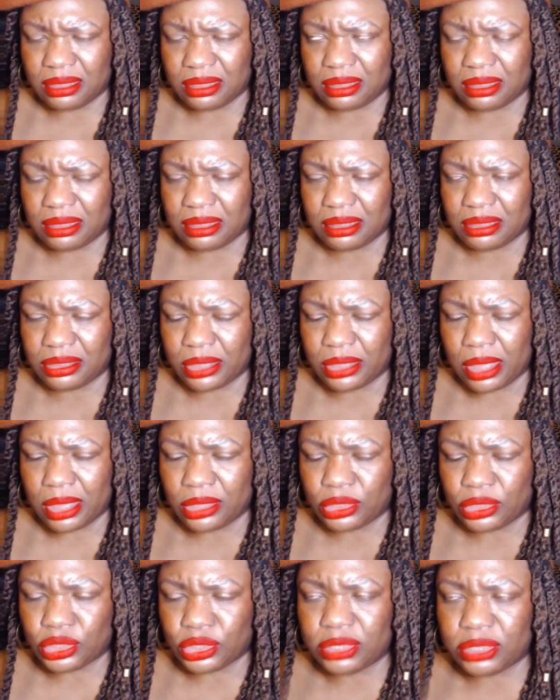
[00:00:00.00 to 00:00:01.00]

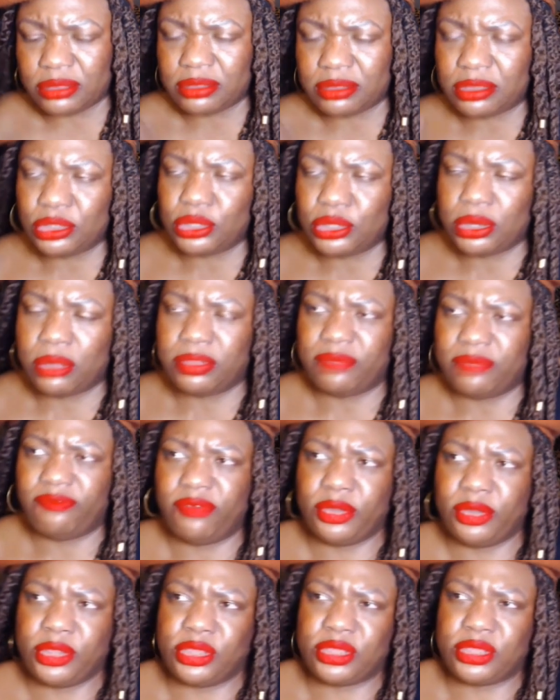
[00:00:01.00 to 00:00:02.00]
it just, you know, the
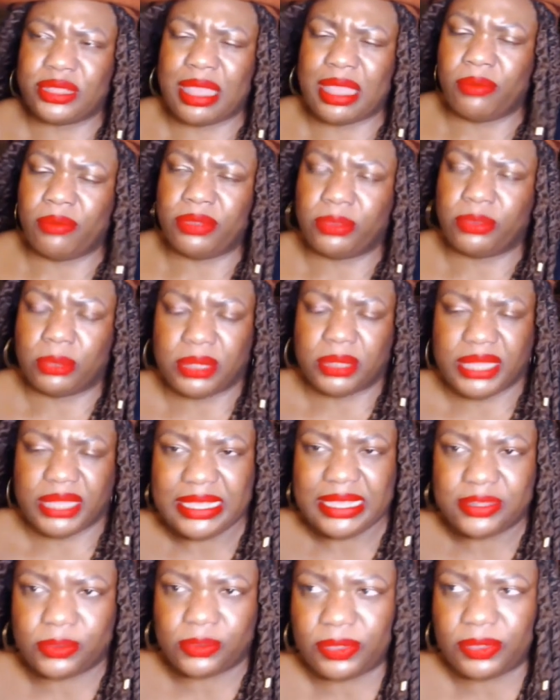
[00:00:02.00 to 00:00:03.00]
footage that was
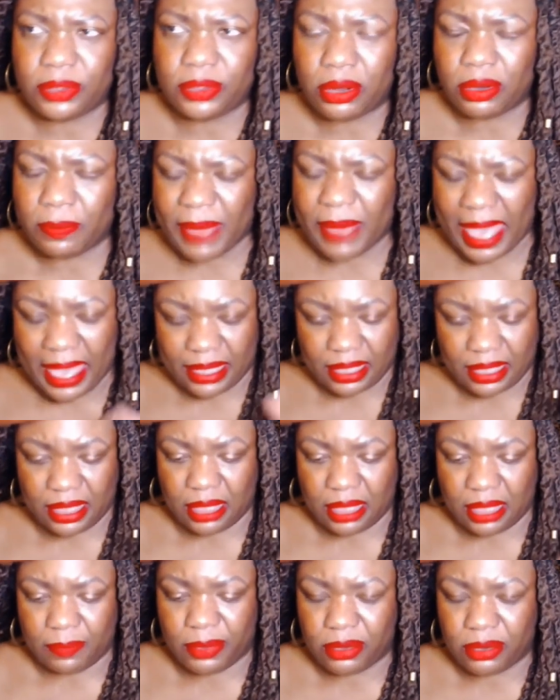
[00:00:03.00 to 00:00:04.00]
released with her
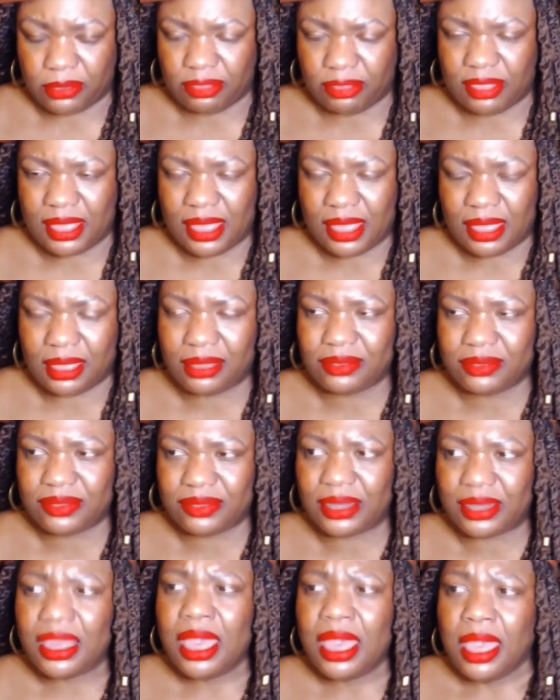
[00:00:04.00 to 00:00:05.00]
packing up her
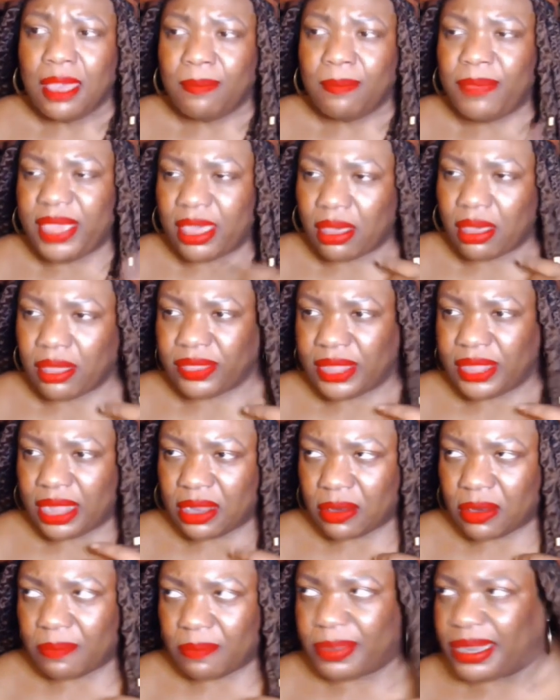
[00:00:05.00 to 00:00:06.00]
things and being on the
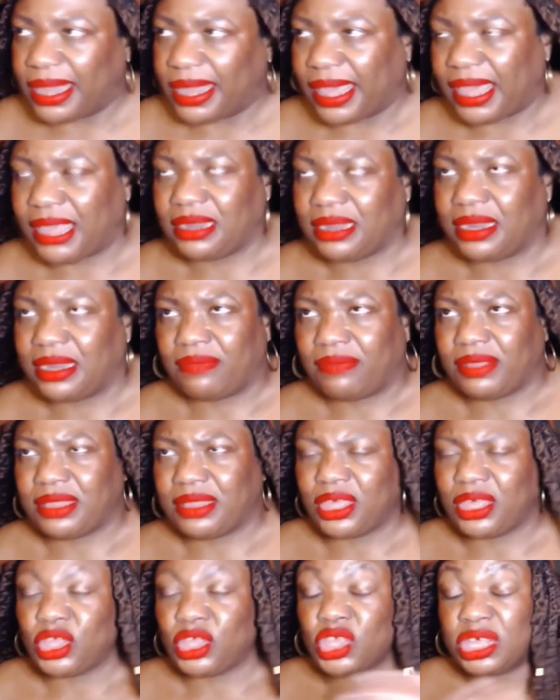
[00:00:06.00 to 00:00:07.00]
airplane and
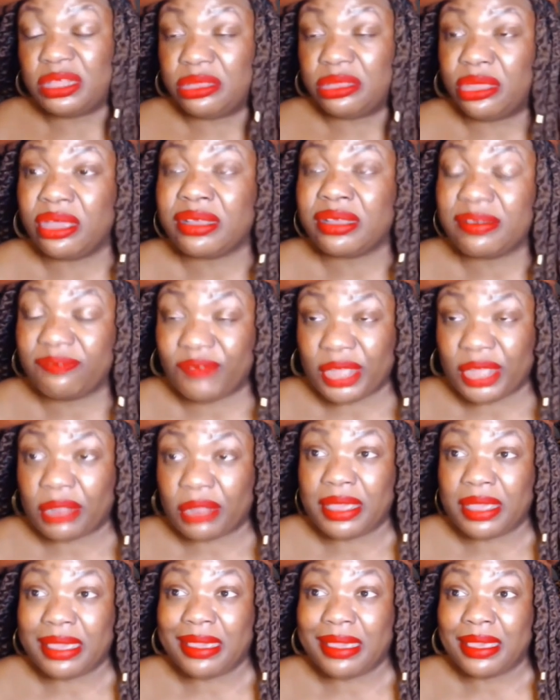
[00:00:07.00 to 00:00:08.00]
everything, she looked
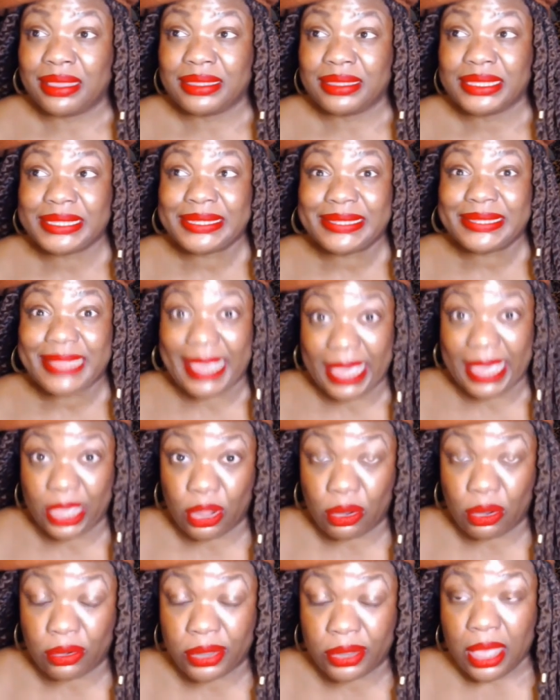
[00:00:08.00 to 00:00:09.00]
very
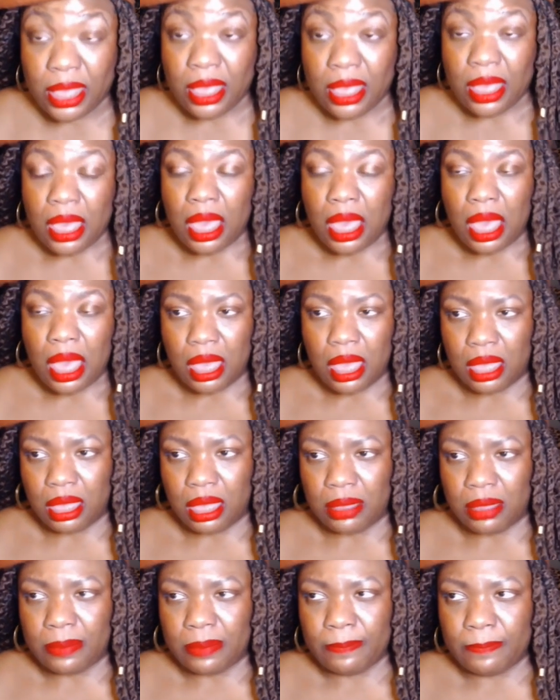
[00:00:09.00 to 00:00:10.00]
scared.
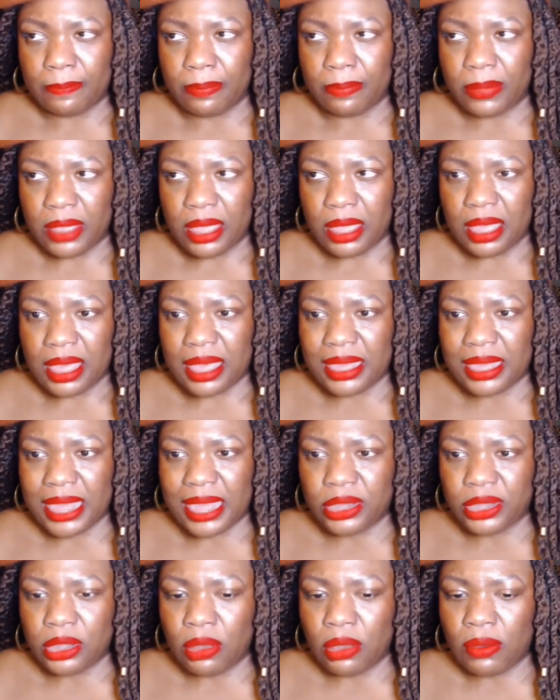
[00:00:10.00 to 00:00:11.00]
Um, and
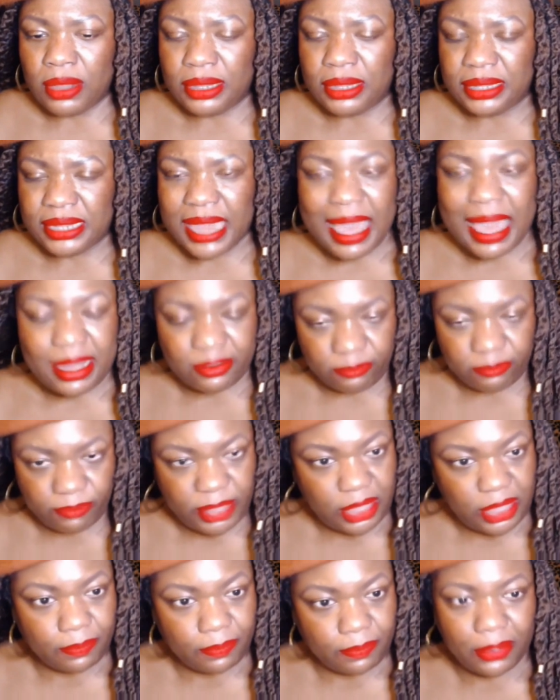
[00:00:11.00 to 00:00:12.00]
I know a lot of
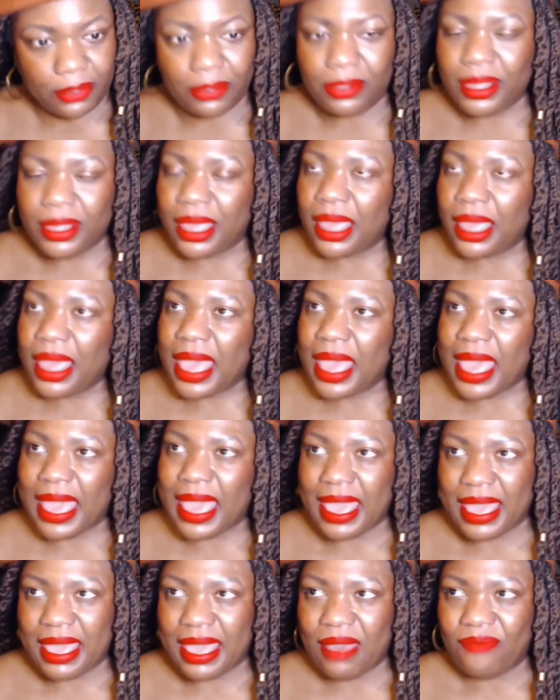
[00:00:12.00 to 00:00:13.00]
people
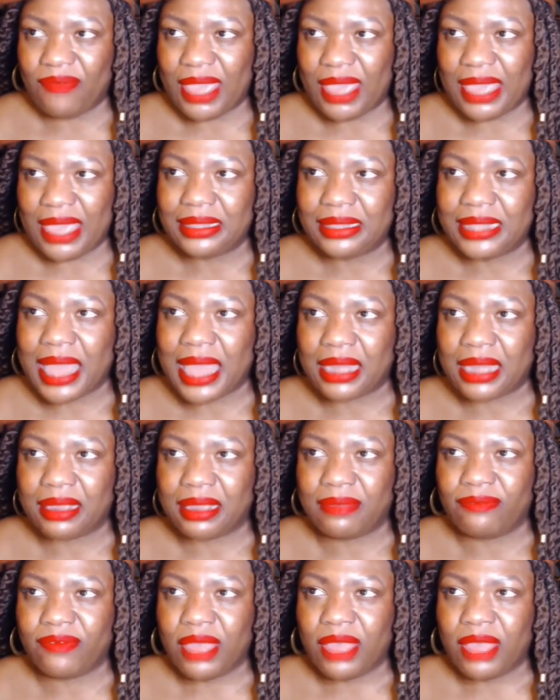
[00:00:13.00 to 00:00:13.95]
have a lot of